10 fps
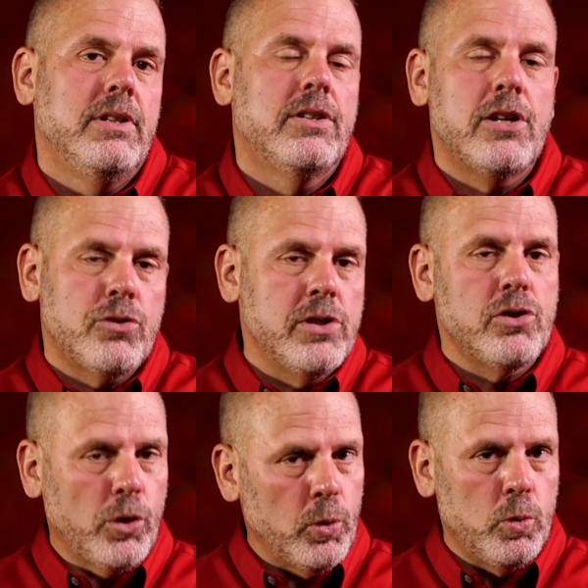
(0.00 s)
touchscreens are
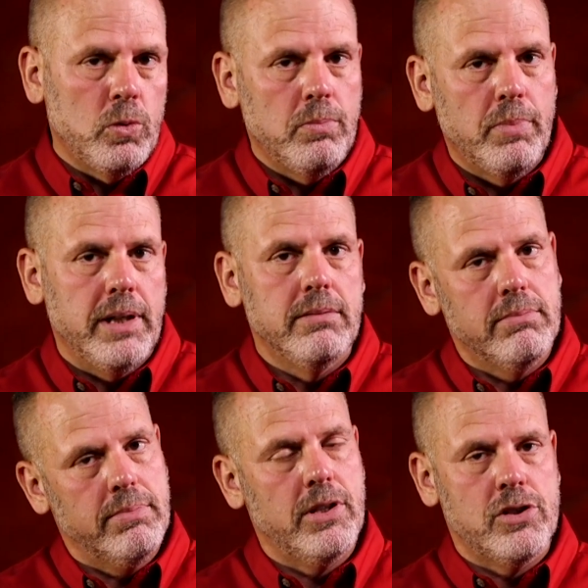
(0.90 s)
cool, but
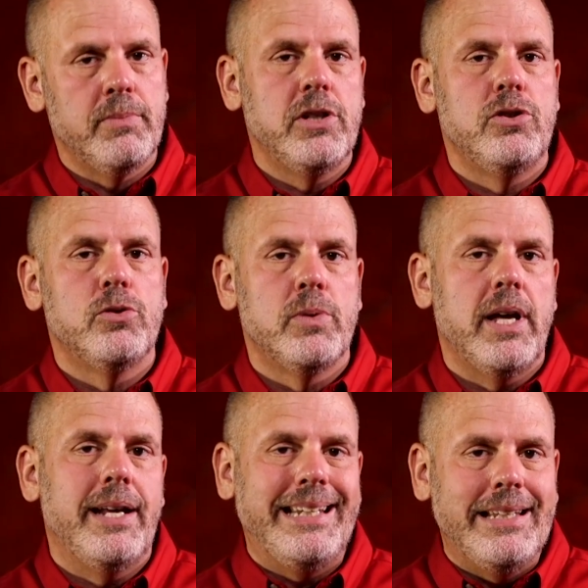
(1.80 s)
there's some issues with
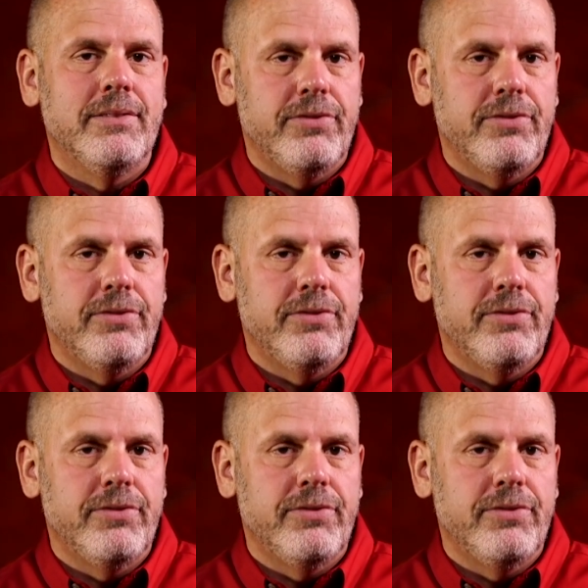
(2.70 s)
that in the